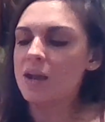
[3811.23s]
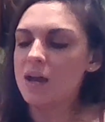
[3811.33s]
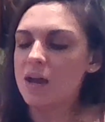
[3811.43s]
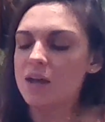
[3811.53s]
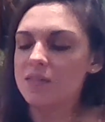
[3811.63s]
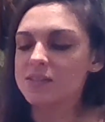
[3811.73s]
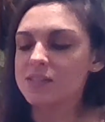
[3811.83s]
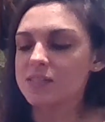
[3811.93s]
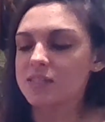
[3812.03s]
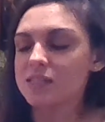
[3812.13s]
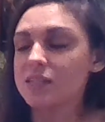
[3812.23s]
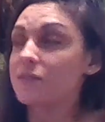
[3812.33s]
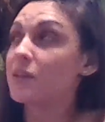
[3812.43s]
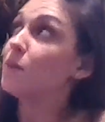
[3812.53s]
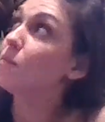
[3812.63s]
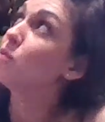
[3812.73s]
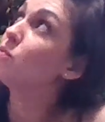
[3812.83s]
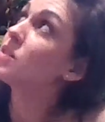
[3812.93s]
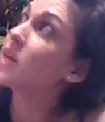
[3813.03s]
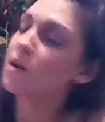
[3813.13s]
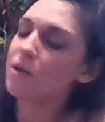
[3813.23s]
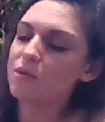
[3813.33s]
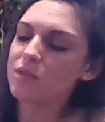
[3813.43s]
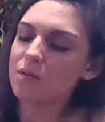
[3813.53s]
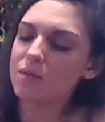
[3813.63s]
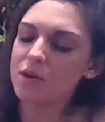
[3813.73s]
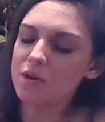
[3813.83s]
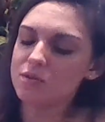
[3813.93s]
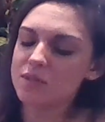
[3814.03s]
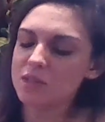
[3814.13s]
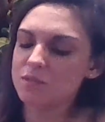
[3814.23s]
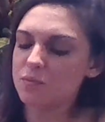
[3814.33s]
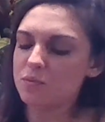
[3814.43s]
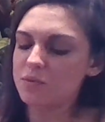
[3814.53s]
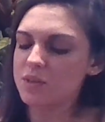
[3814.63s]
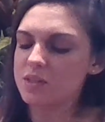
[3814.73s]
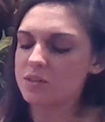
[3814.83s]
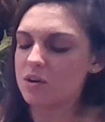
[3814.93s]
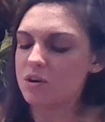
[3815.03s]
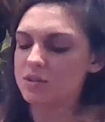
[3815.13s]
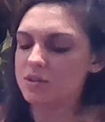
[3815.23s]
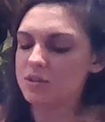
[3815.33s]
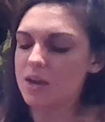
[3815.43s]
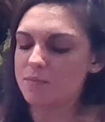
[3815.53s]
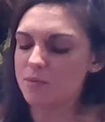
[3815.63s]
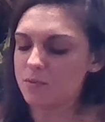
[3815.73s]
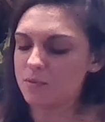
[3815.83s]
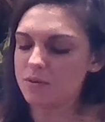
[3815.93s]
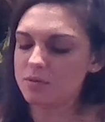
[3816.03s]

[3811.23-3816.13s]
This is the Deviant Moon Tarot that we are using to pull these cards, Capricorn.